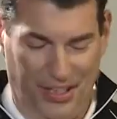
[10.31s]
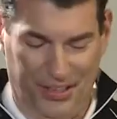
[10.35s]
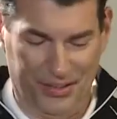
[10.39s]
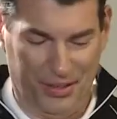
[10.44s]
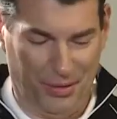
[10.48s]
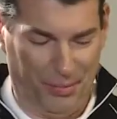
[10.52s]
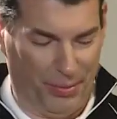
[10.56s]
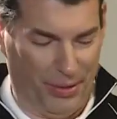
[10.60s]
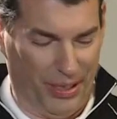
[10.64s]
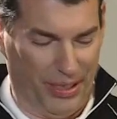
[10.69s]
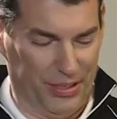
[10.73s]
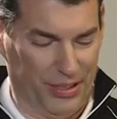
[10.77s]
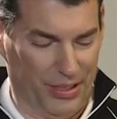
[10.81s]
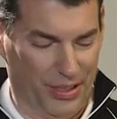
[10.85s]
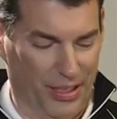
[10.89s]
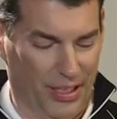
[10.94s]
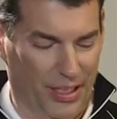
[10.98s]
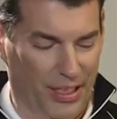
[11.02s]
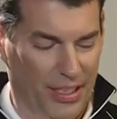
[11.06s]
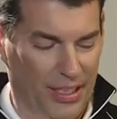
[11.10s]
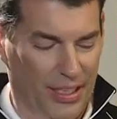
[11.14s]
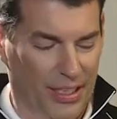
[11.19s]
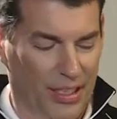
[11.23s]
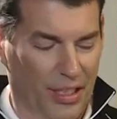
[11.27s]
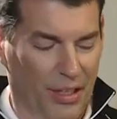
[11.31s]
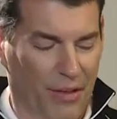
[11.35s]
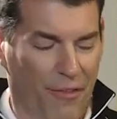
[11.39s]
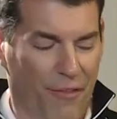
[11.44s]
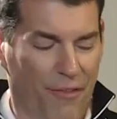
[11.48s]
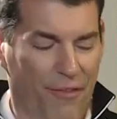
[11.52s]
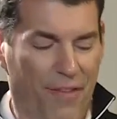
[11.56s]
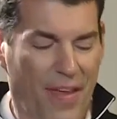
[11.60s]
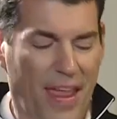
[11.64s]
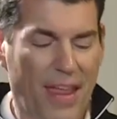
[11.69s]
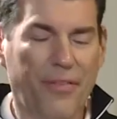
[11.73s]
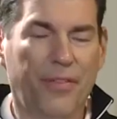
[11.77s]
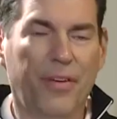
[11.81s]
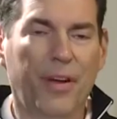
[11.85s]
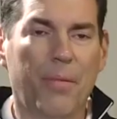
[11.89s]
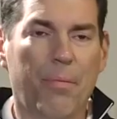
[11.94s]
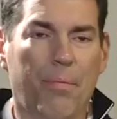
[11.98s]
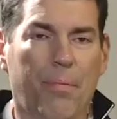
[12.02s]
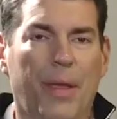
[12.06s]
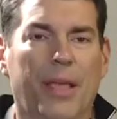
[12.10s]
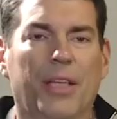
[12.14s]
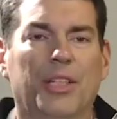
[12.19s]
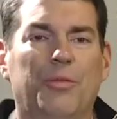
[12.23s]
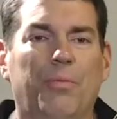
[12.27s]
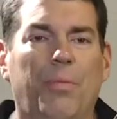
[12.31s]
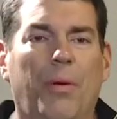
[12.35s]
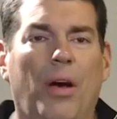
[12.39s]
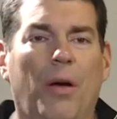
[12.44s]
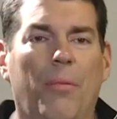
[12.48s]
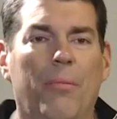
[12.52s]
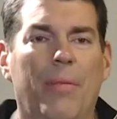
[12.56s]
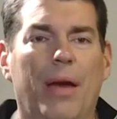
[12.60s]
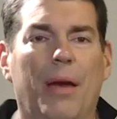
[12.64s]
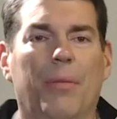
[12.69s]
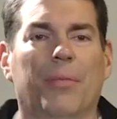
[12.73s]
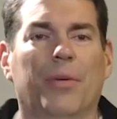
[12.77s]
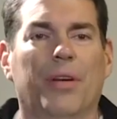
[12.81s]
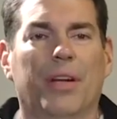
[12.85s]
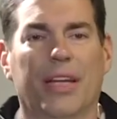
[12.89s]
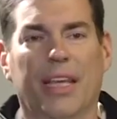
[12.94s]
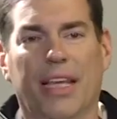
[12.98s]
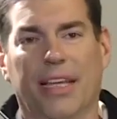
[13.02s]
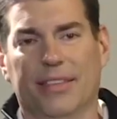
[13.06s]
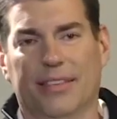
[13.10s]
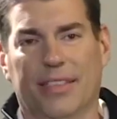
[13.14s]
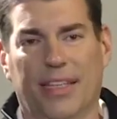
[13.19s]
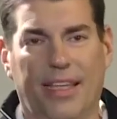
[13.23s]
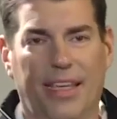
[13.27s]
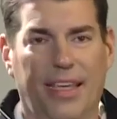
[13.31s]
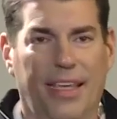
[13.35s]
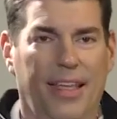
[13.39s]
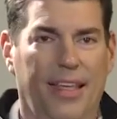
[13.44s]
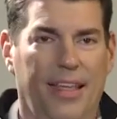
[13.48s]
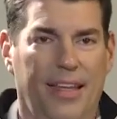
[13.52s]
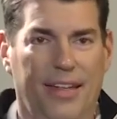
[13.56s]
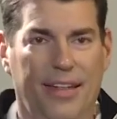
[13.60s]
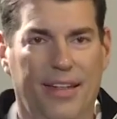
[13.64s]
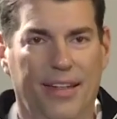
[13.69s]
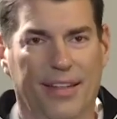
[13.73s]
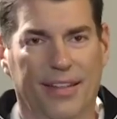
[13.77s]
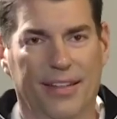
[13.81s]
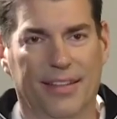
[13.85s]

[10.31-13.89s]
tons of pressure. Favorite baseball memory as a kid?